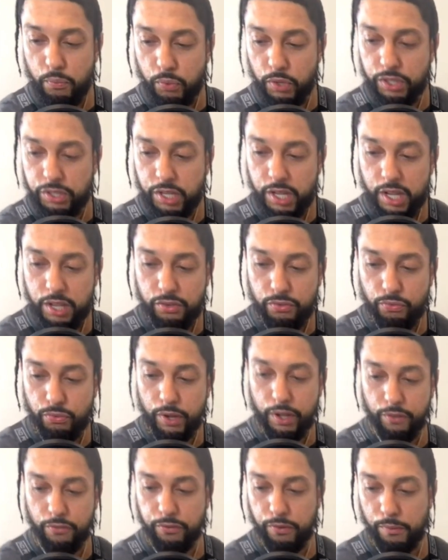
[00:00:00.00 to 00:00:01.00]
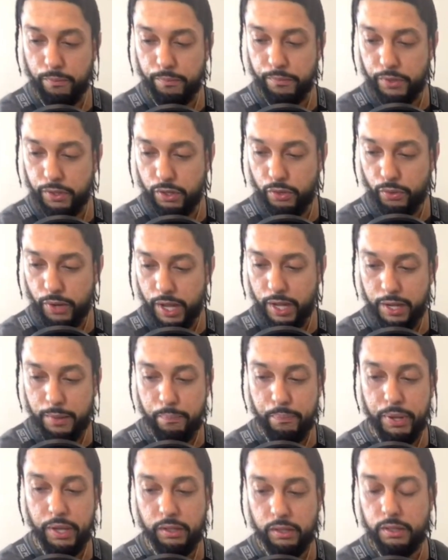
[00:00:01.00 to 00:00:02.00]
was his ring from any
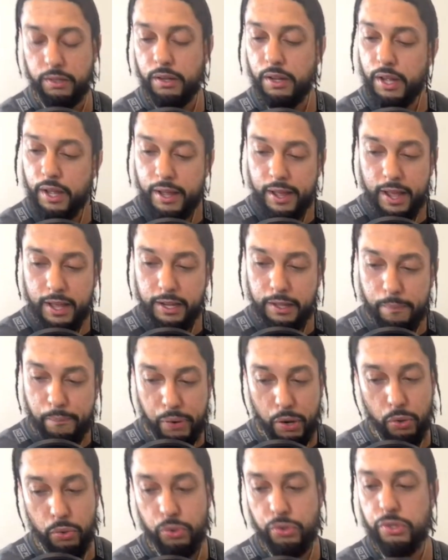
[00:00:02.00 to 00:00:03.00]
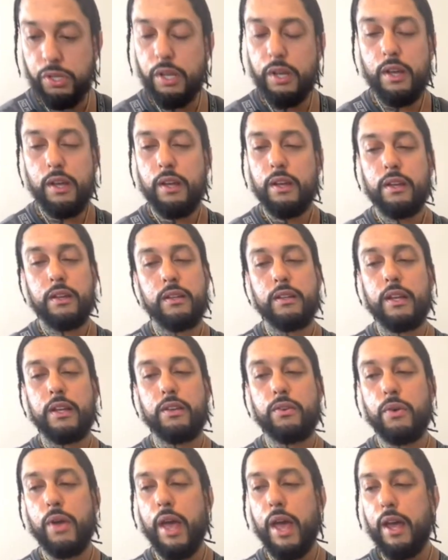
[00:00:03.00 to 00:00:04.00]
pillar, any post. Like
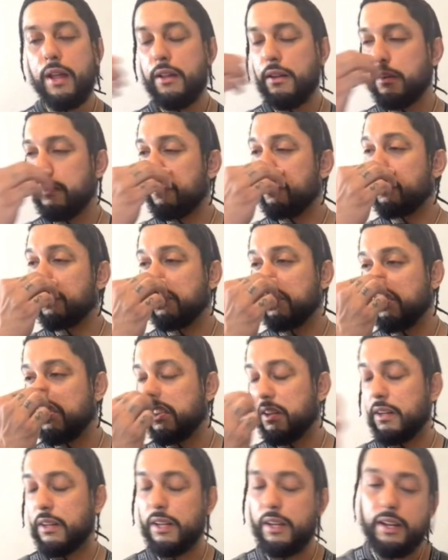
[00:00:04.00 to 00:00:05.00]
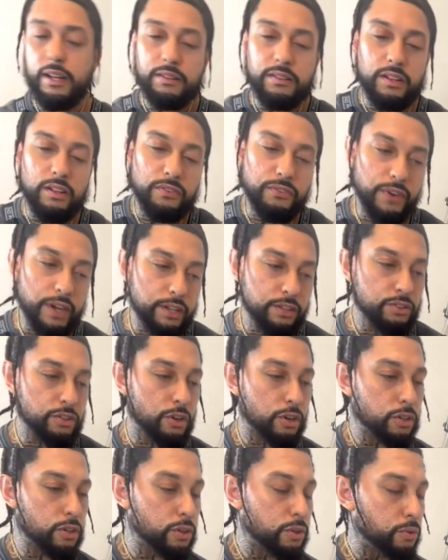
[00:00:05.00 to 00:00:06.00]
you had nothing going on, and then after the fight,
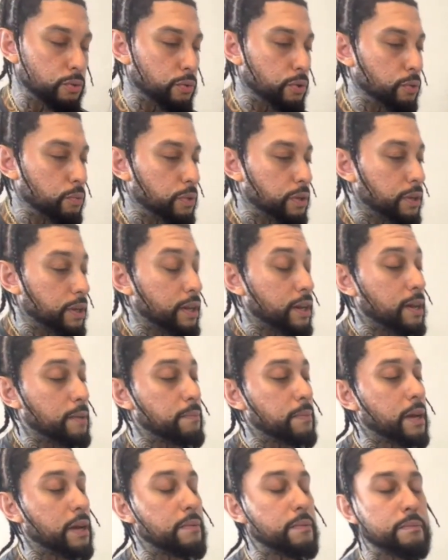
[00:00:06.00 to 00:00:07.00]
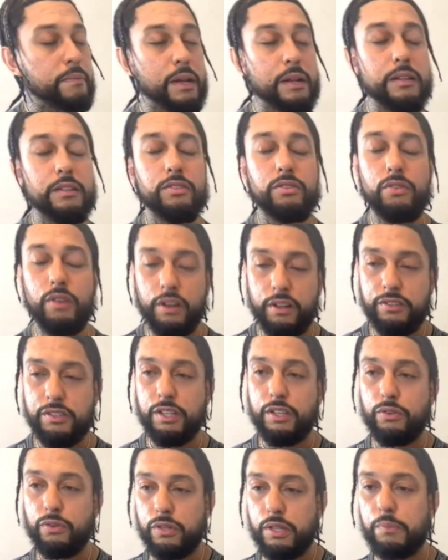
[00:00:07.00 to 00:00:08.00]
Charlo, you wanted, and I'm not discrediting
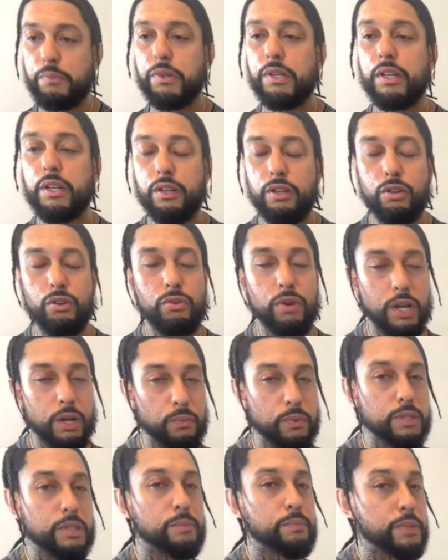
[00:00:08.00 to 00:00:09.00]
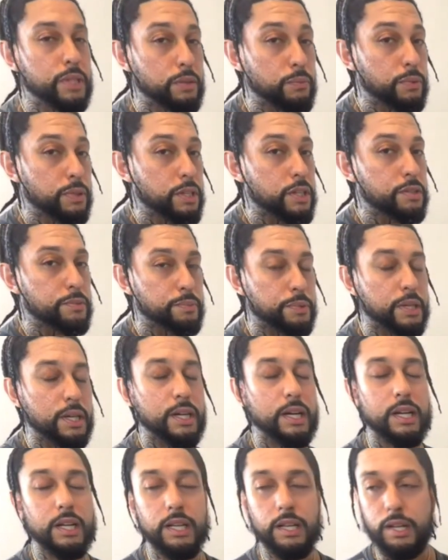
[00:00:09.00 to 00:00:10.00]
you because I'm going to give you credit once I'm done with this, but I
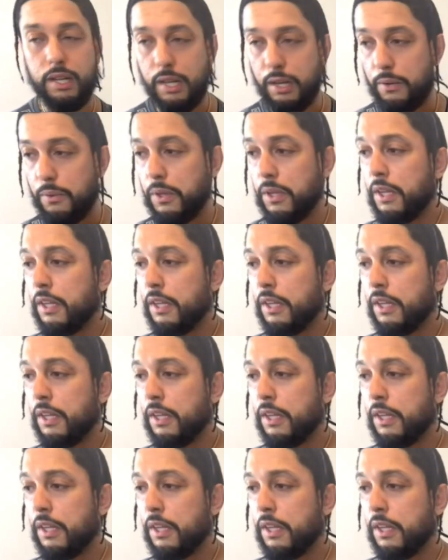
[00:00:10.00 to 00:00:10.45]
got to get it out.